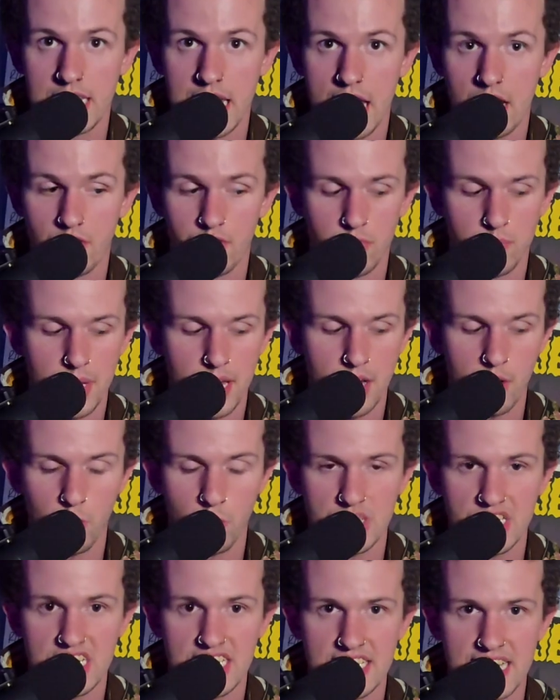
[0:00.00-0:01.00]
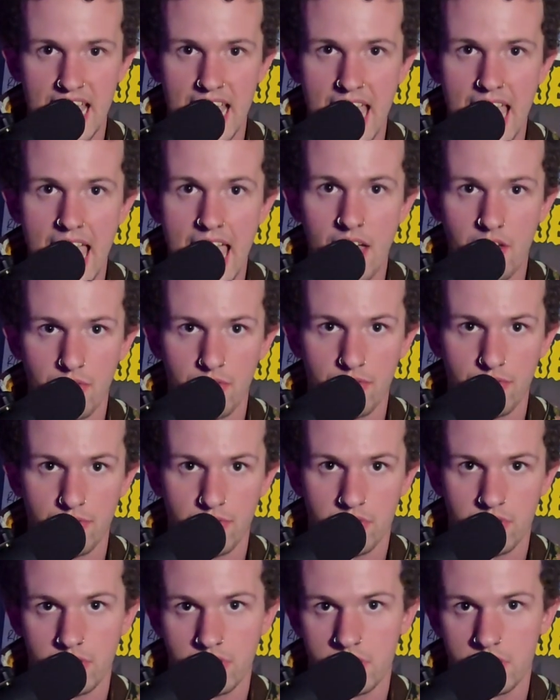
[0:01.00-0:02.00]
in the alphabet, which is
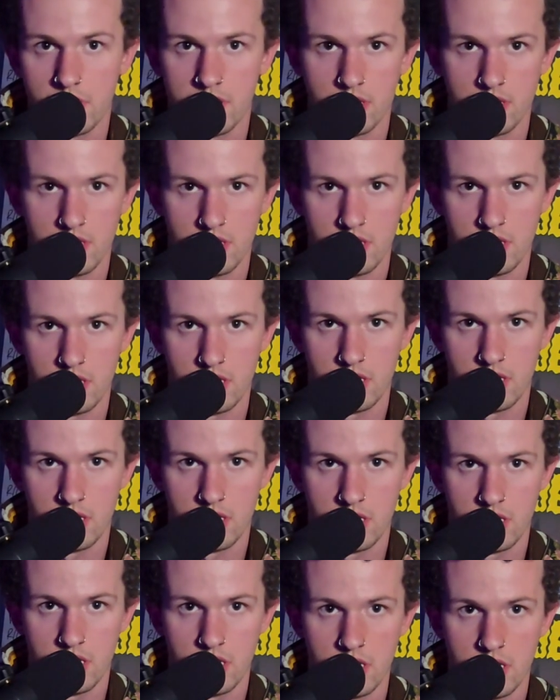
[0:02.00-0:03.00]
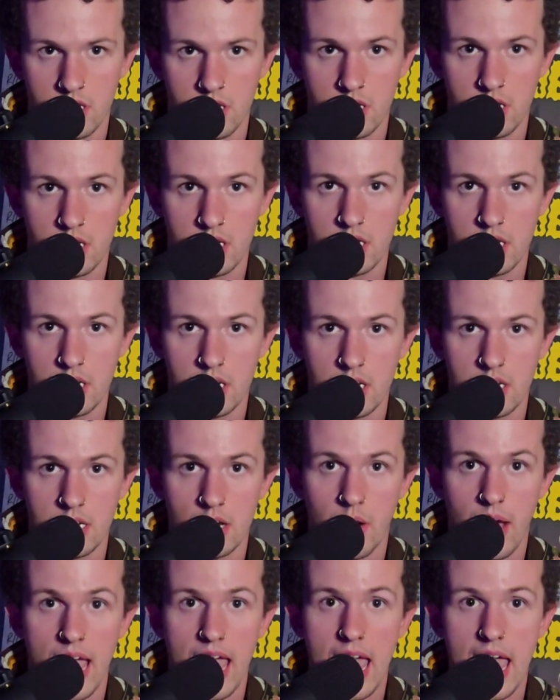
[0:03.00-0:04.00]
F.
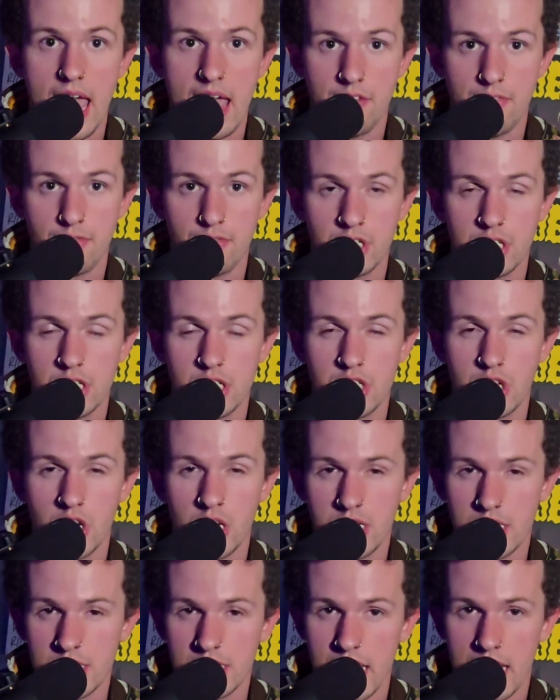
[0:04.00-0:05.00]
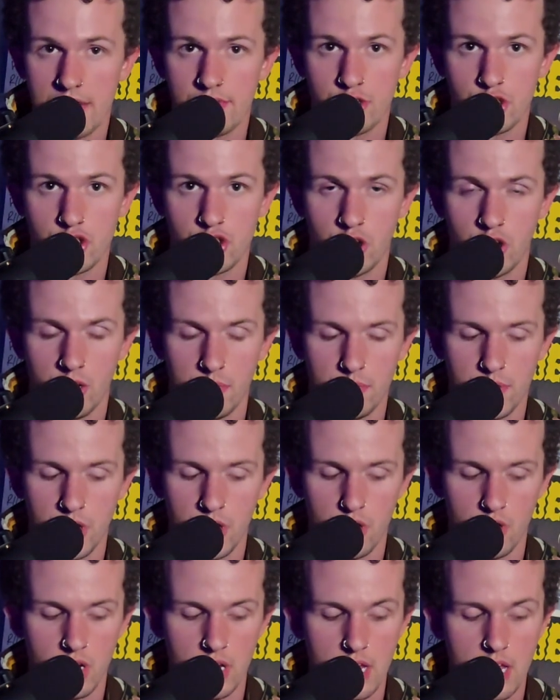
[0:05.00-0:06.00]
Now, F does have a sharp
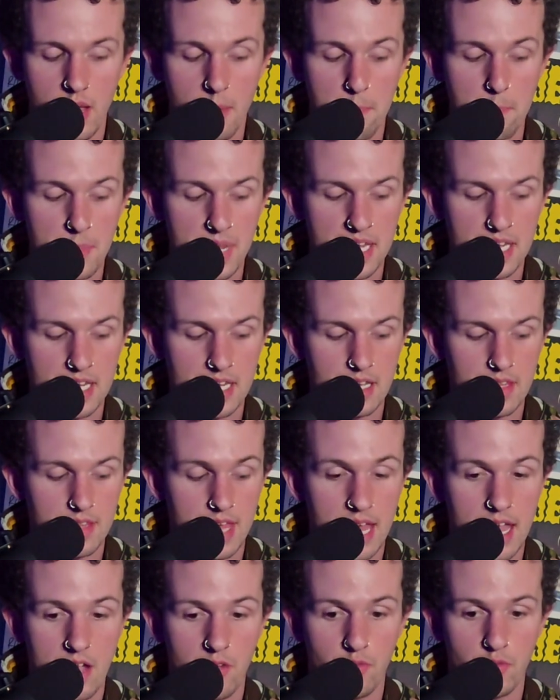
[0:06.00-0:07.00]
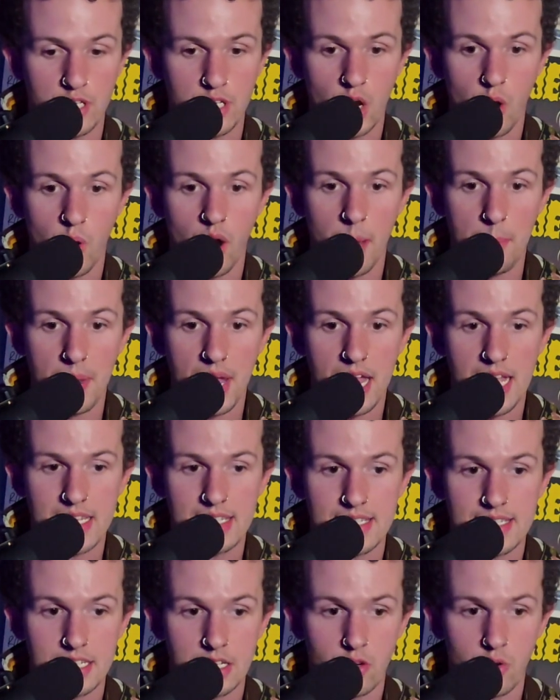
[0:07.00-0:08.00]
note, meaning that if we go up a
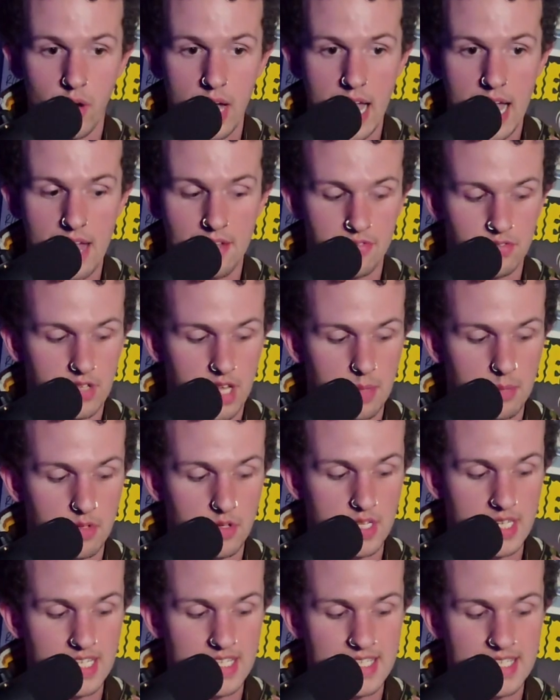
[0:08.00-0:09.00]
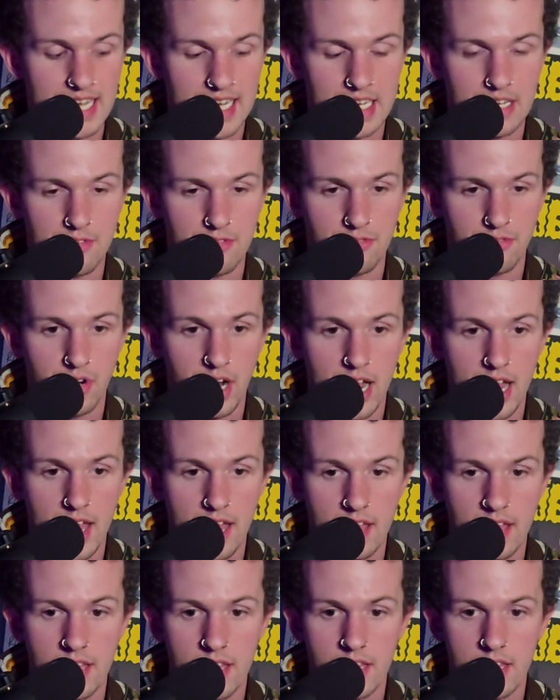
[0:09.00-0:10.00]
single half step to the 2nd
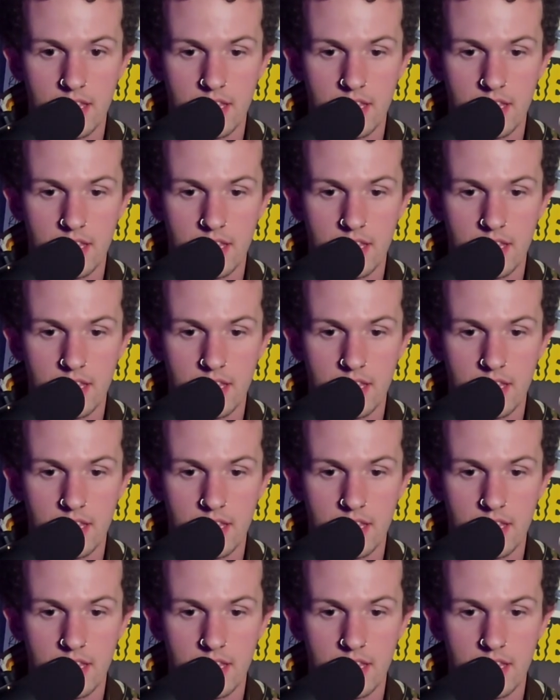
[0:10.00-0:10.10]
fret,